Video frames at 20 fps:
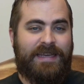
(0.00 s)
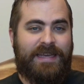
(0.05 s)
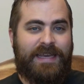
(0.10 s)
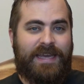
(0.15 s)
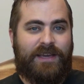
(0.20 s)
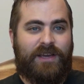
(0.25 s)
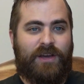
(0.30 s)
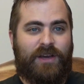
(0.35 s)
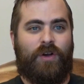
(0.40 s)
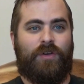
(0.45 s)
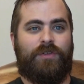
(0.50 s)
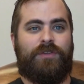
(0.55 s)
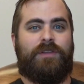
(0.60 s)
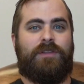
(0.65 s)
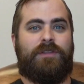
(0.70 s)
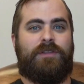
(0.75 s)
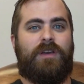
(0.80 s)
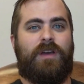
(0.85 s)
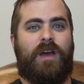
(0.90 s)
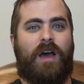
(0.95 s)
it
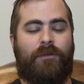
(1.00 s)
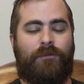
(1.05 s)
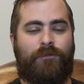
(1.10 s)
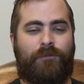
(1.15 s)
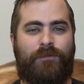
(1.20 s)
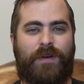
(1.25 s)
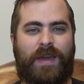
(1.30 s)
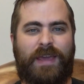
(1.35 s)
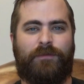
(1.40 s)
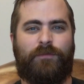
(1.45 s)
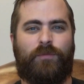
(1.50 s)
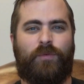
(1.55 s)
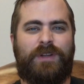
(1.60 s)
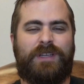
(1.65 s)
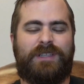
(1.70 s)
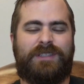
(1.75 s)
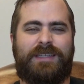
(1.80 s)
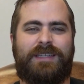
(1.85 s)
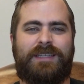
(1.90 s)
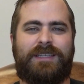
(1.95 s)
causes a
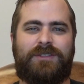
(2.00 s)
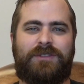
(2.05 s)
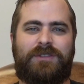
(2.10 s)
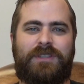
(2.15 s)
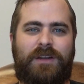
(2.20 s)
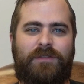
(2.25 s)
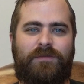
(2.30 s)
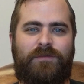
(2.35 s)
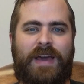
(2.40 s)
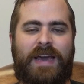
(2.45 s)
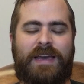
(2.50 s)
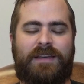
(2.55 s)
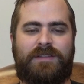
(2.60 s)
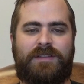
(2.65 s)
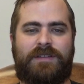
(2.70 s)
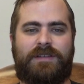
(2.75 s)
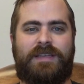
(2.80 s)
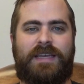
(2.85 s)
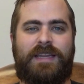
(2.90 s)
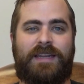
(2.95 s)
faithfulness and a
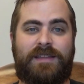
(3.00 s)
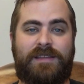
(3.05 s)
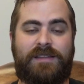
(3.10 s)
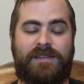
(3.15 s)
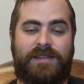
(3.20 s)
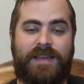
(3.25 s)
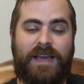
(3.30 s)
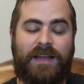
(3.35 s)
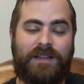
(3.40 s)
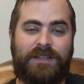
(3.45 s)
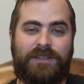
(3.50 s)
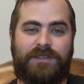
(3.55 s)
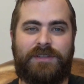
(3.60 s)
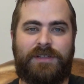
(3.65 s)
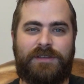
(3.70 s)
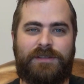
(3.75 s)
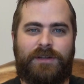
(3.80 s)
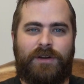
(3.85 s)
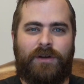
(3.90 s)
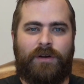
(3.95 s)
steadfastness and a
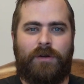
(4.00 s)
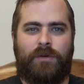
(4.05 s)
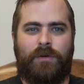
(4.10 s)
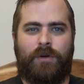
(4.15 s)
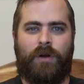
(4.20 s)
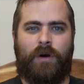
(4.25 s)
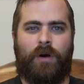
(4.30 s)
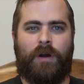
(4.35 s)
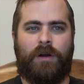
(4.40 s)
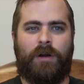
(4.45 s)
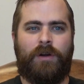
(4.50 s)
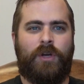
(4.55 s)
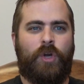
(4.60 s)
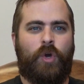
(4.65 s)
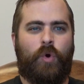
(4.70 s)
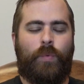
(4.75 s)
zealousness in our own heart.